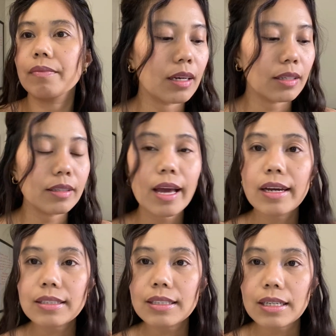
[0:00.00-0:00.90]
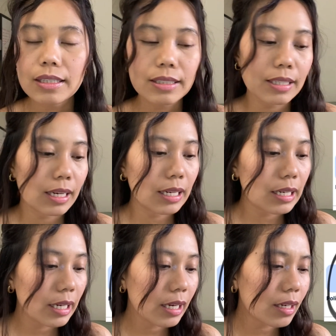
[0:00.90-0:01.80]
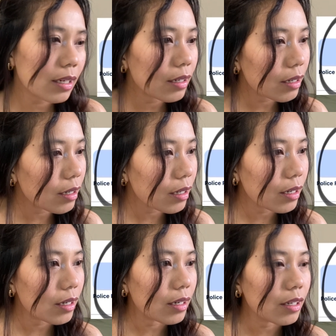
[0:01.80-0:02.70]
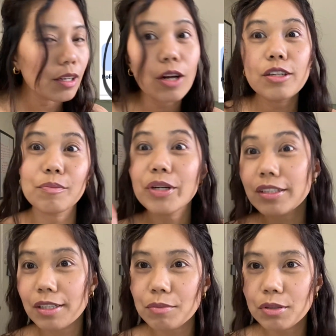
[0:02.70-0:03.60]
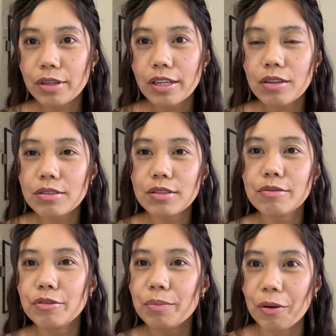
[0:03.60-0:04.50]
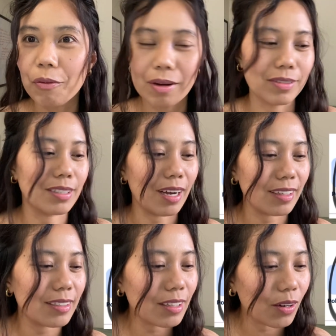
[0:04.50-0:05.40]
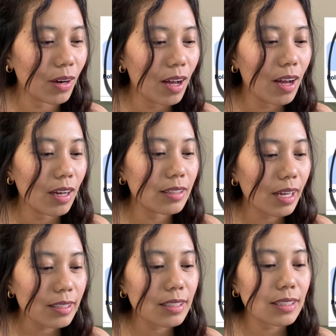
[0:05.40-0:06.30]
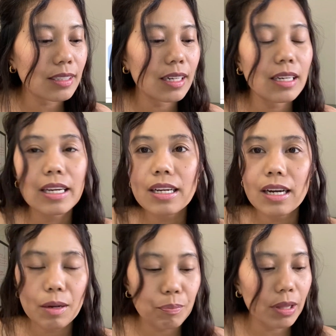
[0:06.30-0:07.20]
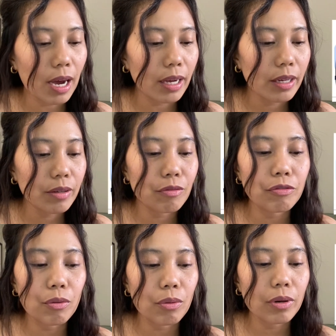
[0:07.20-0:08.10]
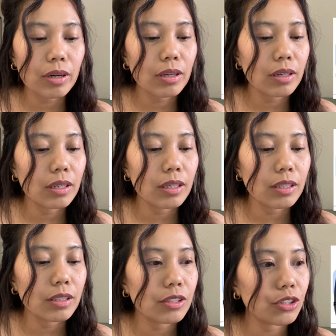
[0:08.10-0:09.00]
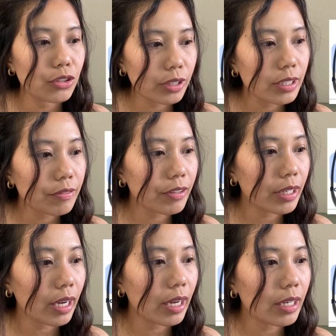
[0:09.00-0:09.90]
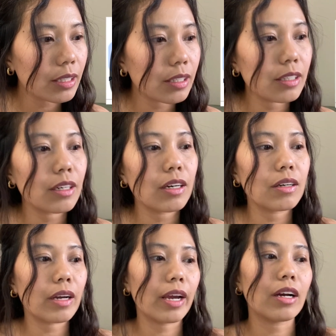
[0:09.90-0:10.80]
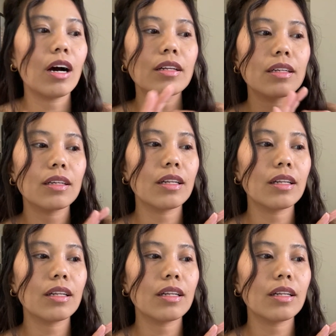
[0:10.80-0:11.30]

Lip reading: Next is click hold on, because I'm looking also for my website. So next is click apply for certificate. Okay, on the